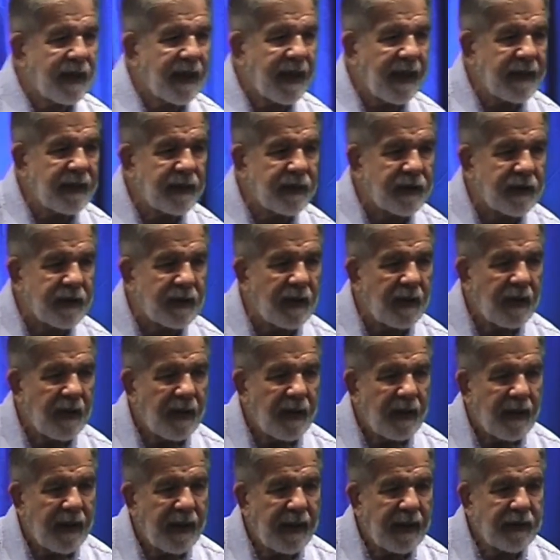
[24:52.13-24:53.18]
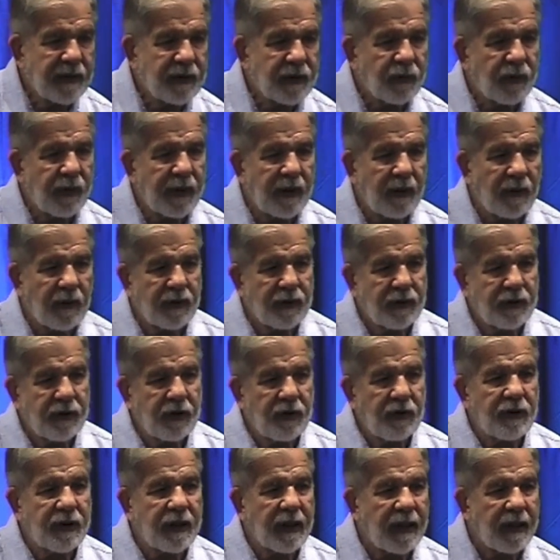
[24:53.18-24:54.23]
against Israel or
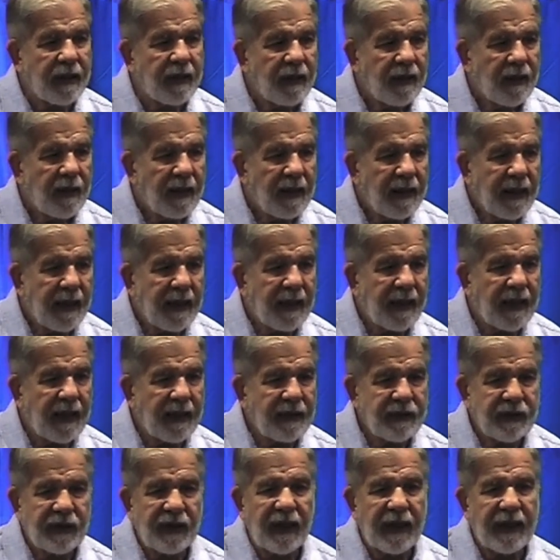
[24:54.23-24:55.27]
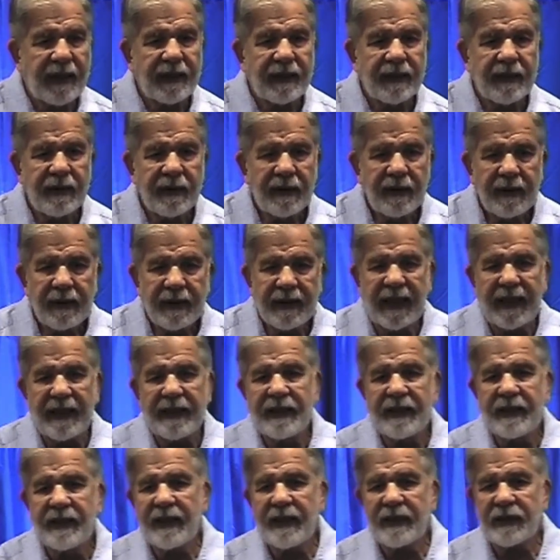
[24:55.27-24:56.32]
Judah in Isaiah. They
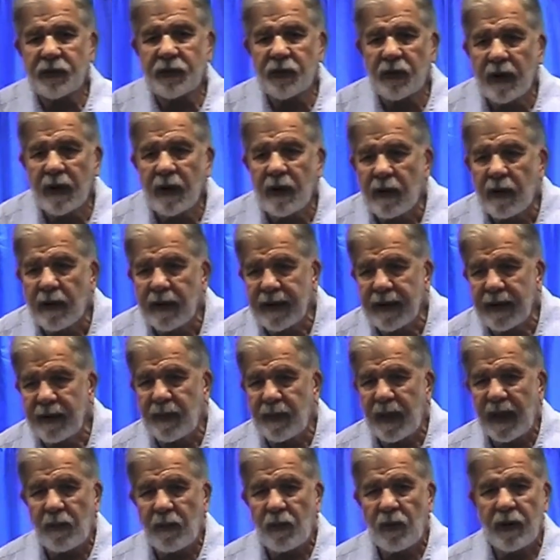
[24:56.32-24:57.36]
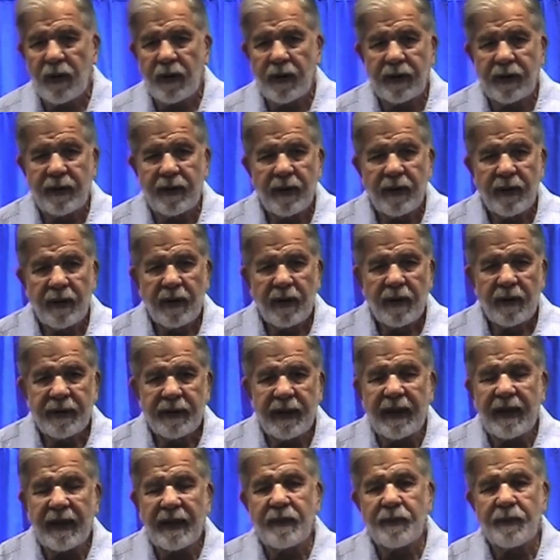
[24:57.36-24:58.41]
disregarded my word.
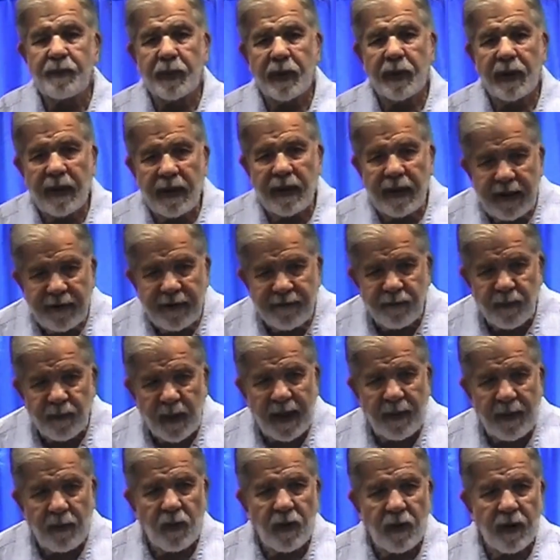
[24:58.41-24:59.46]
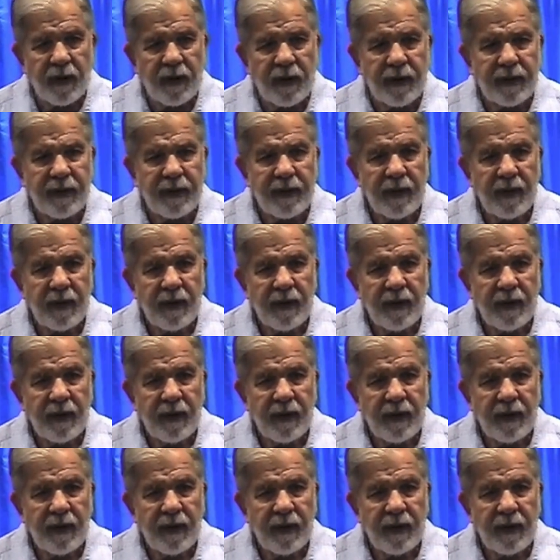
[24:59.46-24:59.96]
They didn't believe my word.